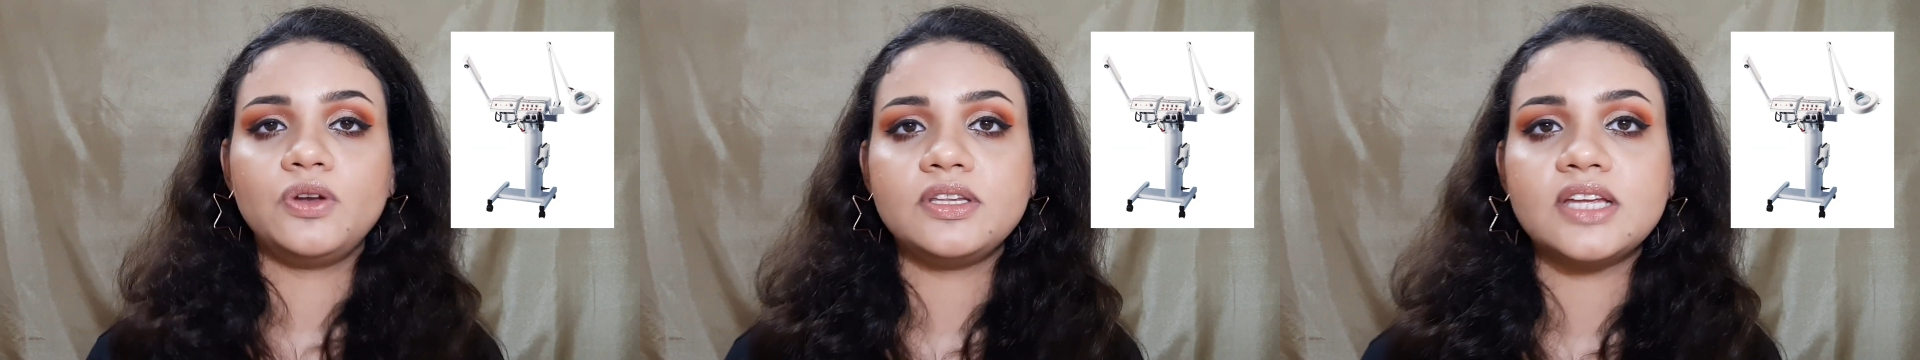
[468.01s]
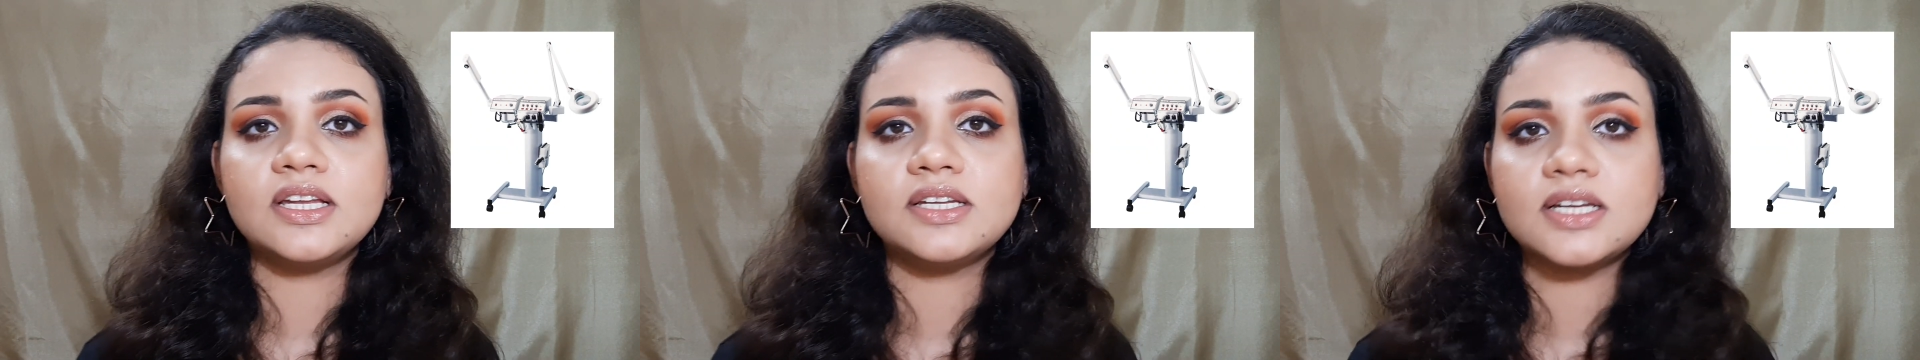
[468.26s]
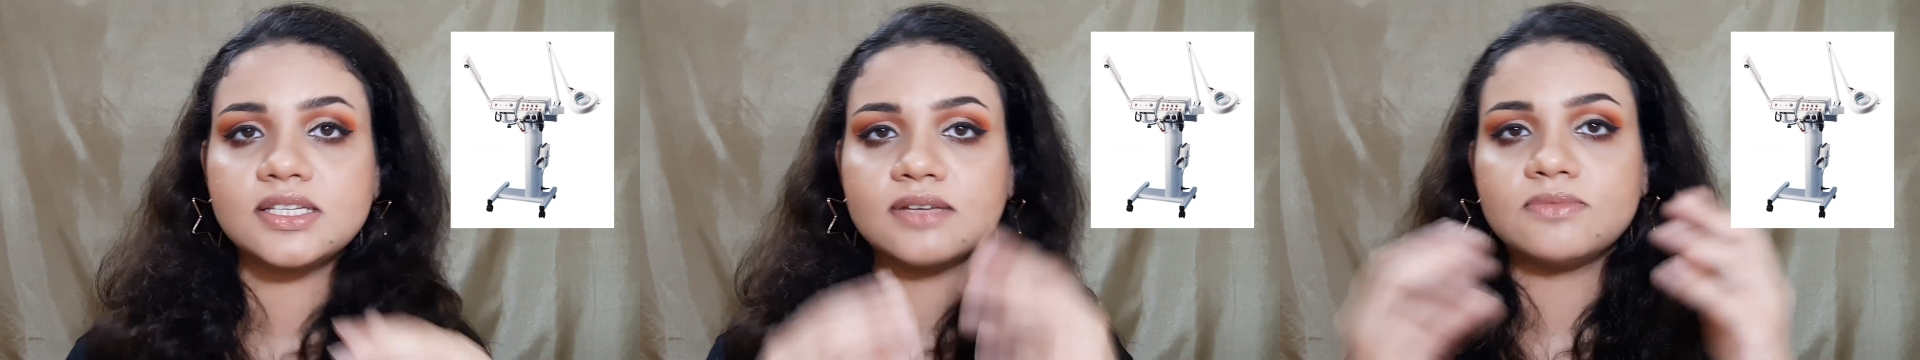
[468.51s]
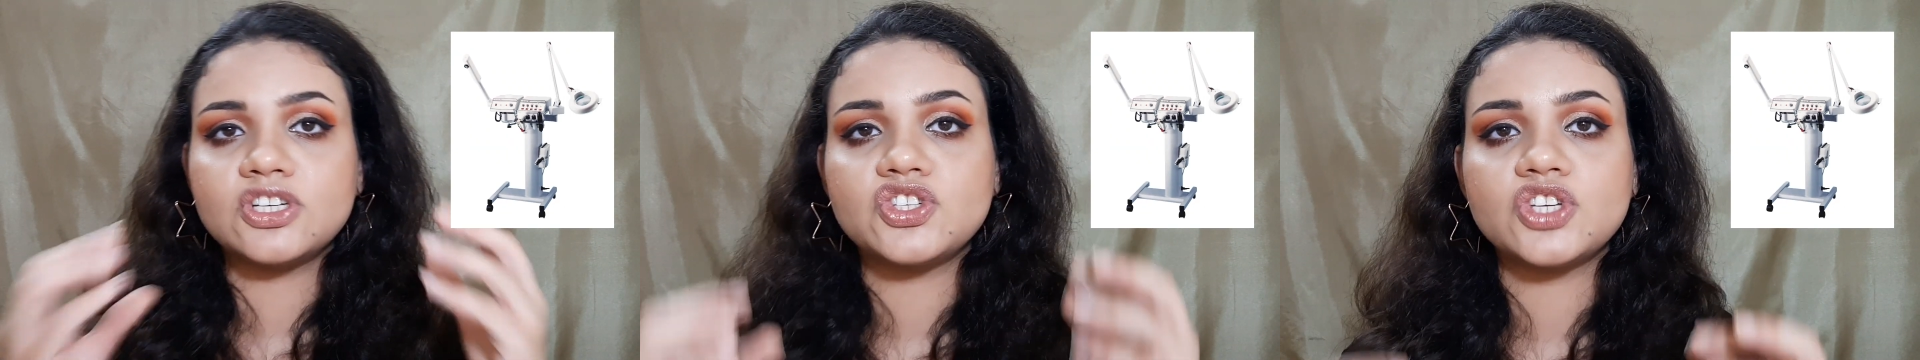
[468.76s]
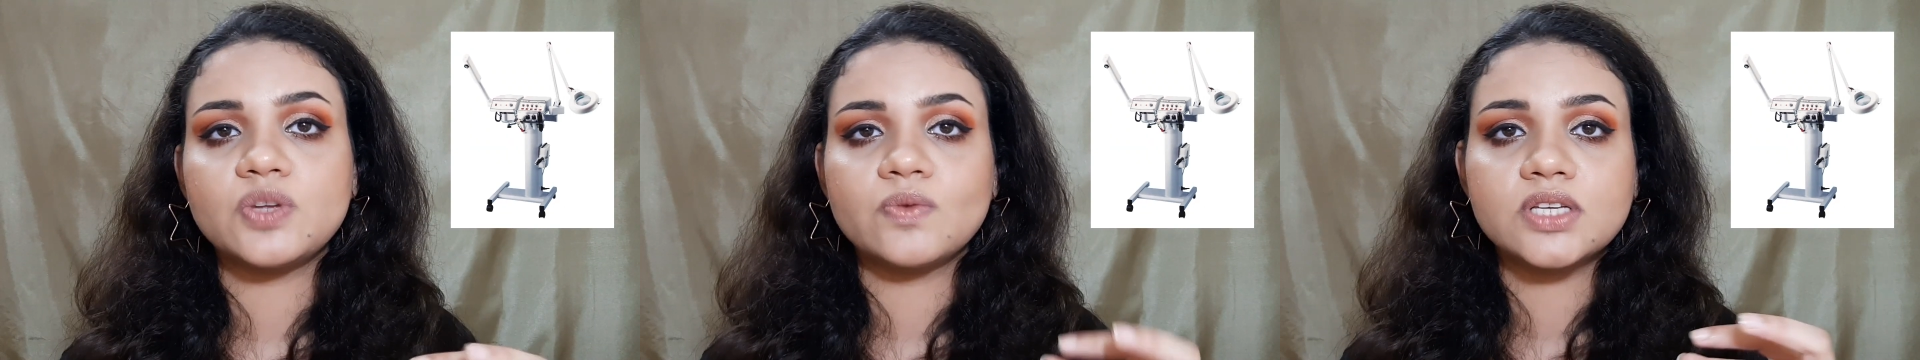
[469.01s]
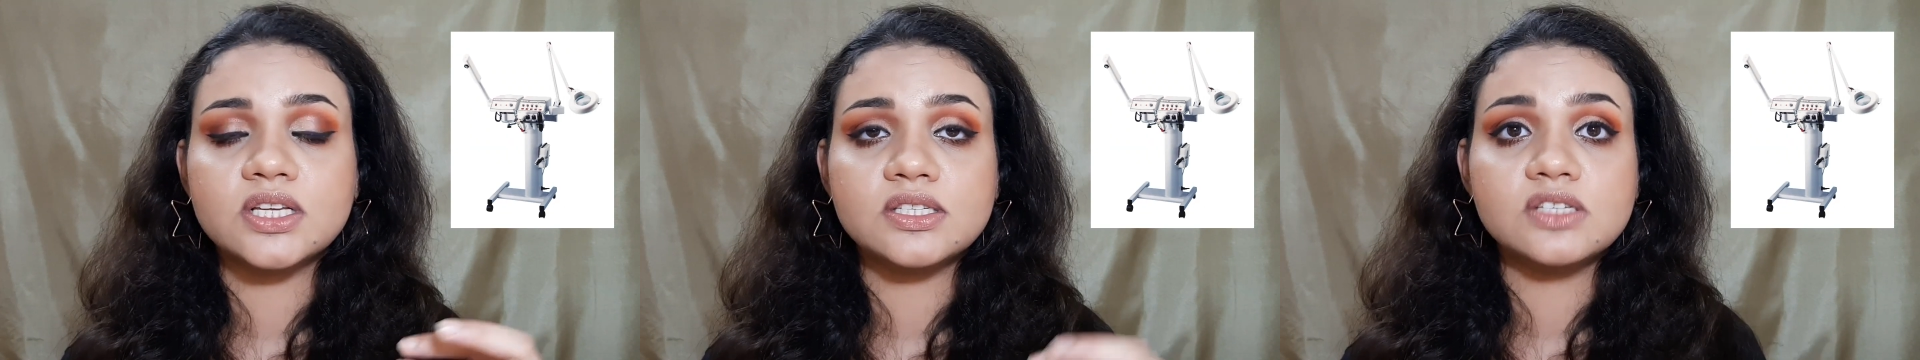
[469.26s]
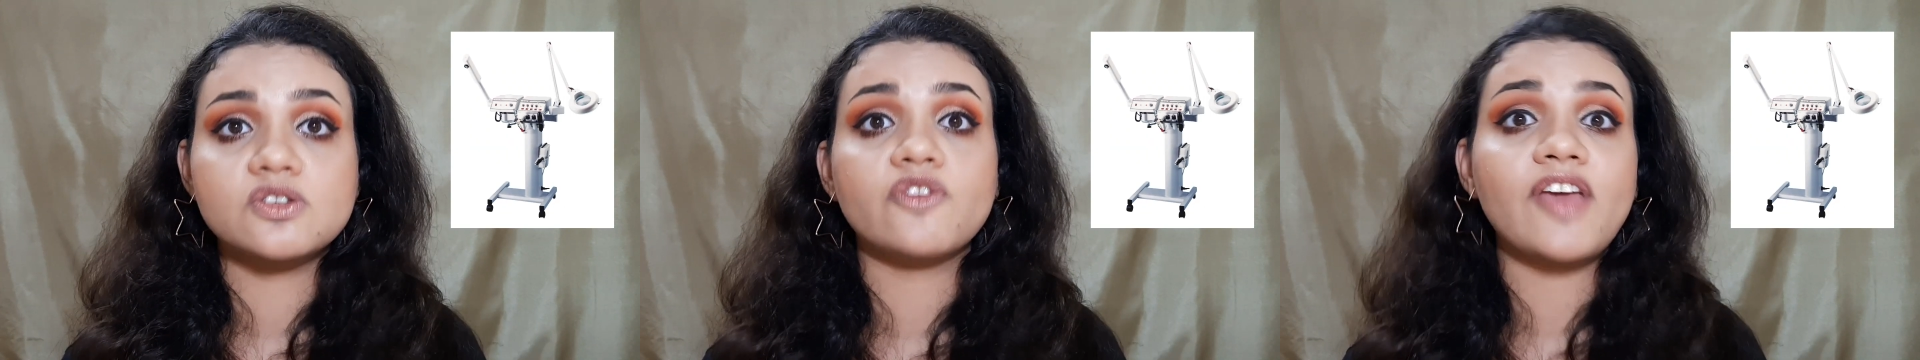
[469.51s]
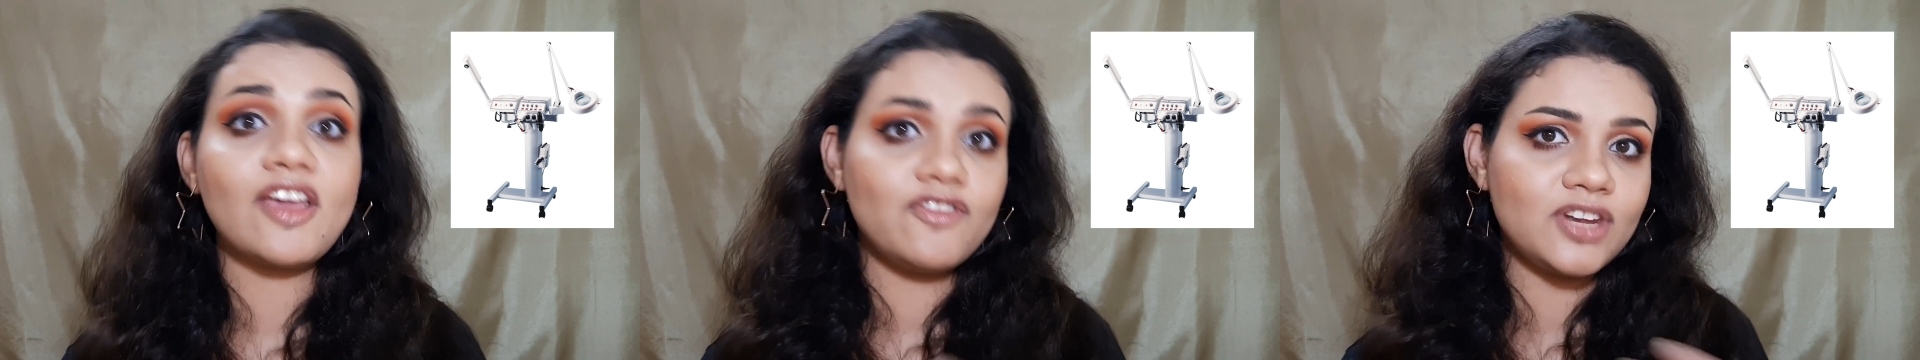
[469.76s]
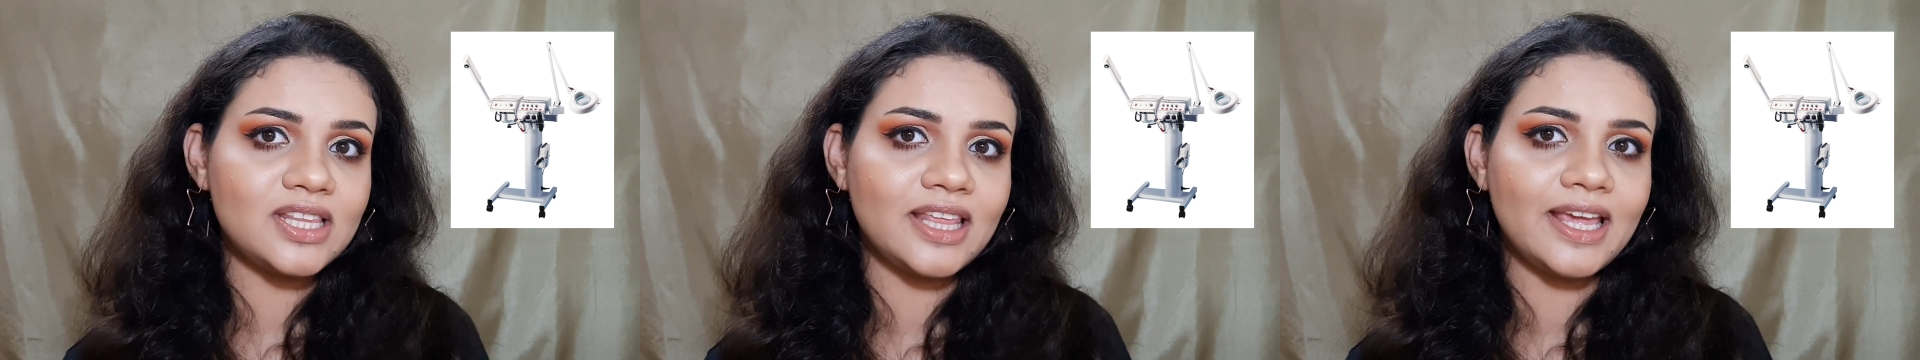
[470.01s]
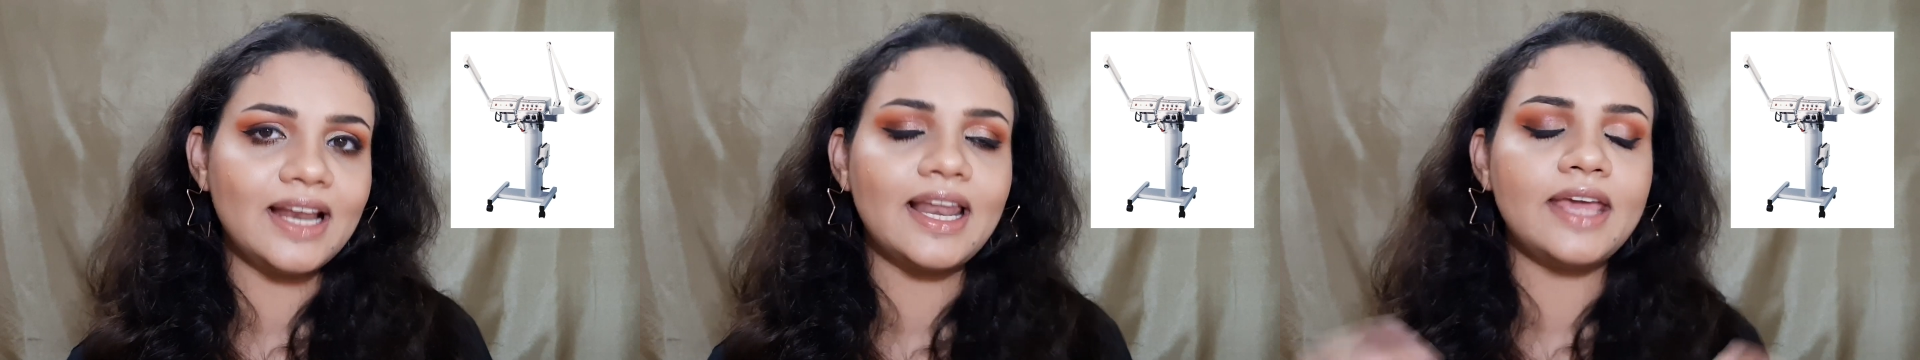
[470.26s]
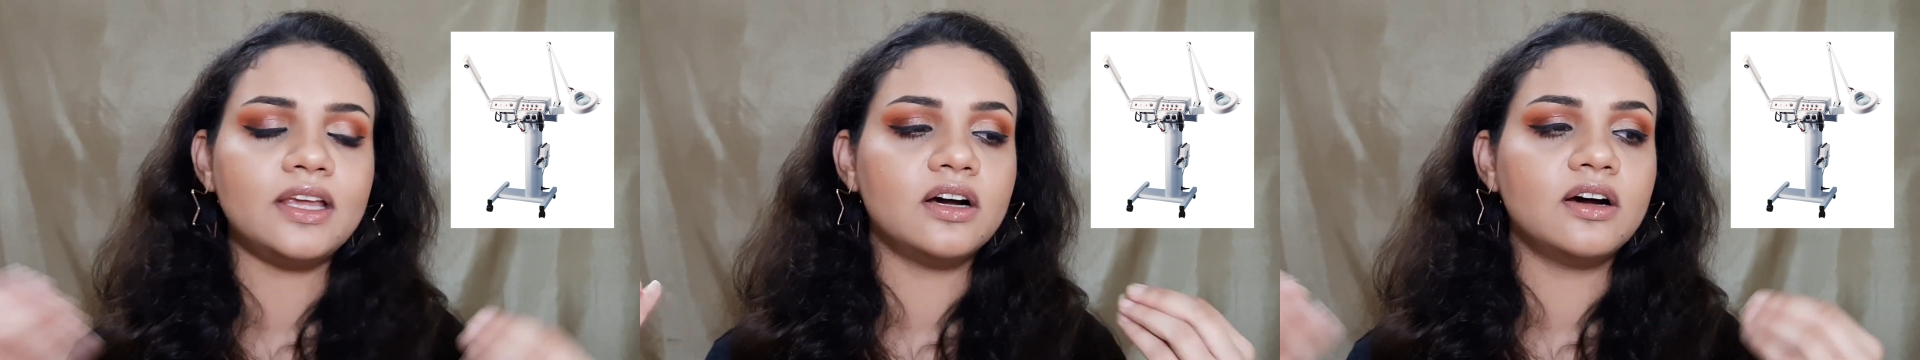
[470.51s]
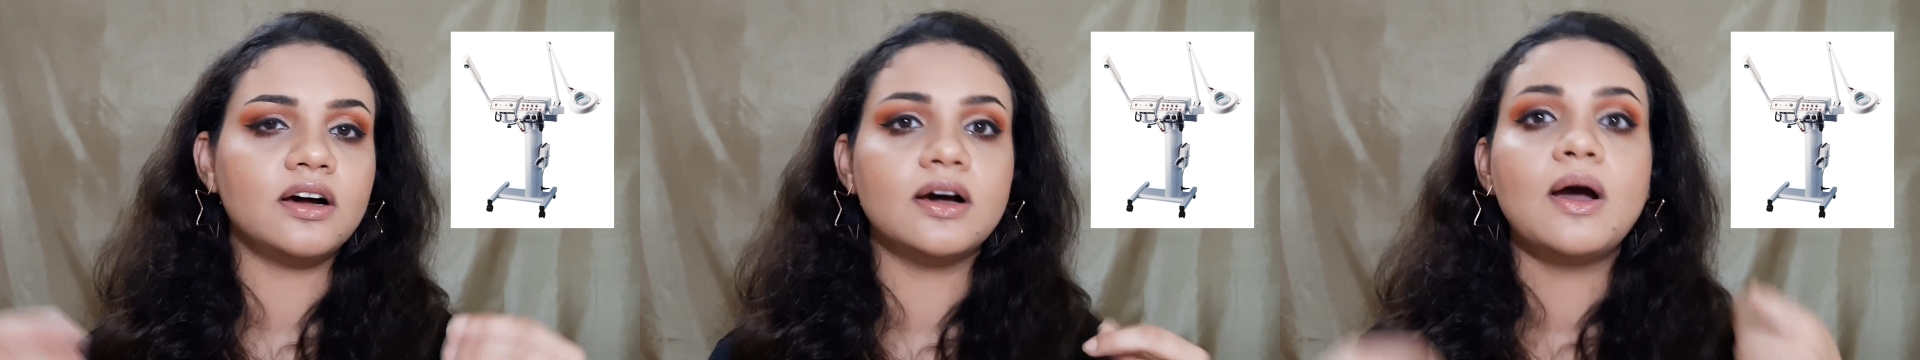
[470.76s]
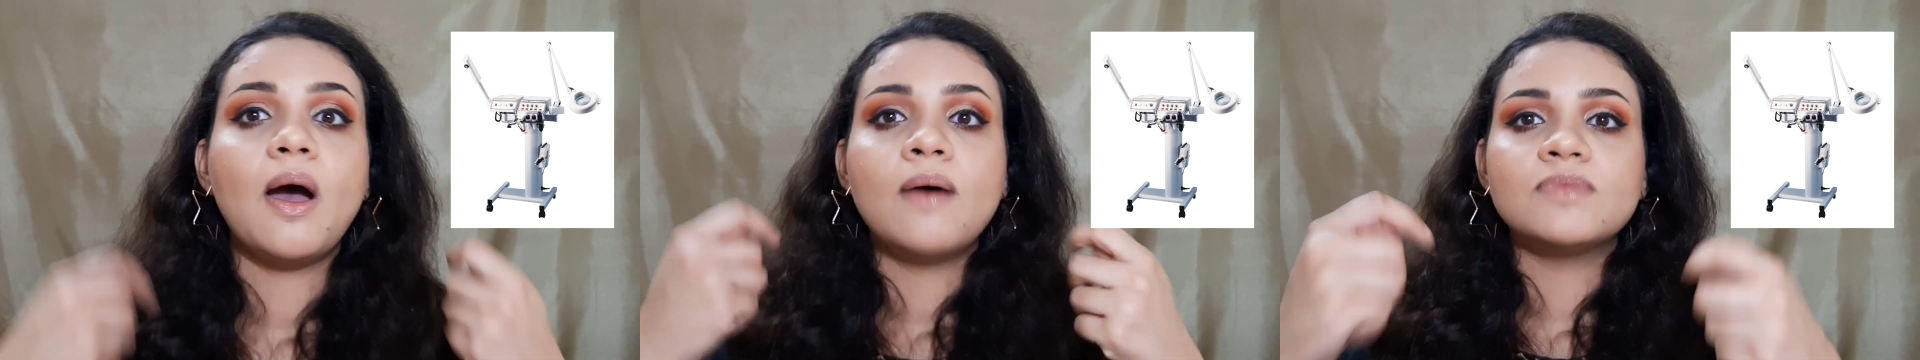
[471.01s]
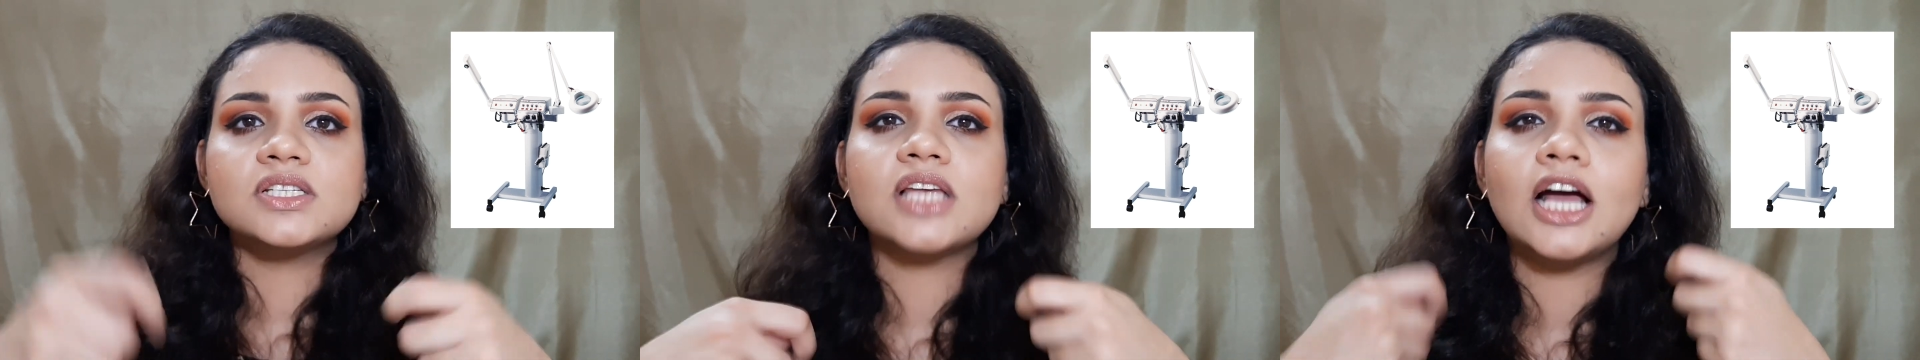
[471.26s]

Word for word: a beauty center is a machine which consists of everything like a uh,